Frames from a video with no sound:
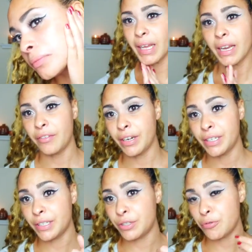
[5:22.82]
And I already
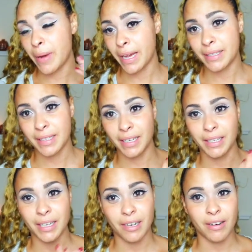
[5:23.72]
did do my
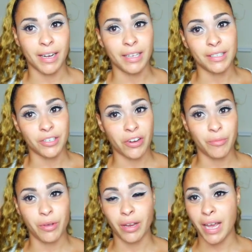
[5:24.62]
skincare on Instagram. You
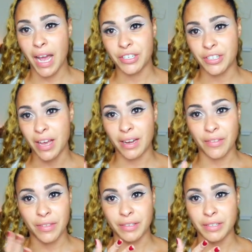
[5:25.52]
could catch that, and
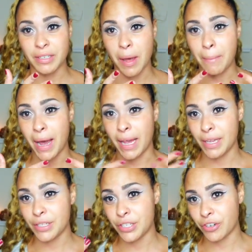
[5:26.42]
this is my
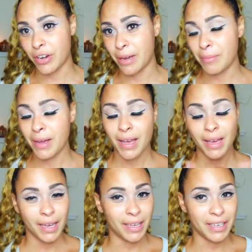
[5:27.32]
Instagram.
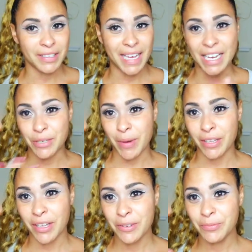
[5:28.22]
It is
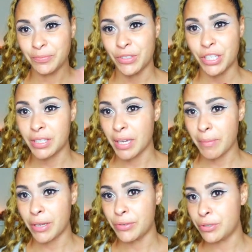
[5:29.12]
CatchMyGlow, just like my
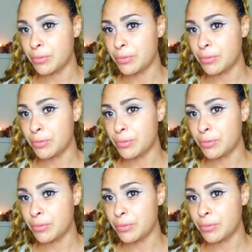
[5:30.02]
YouTube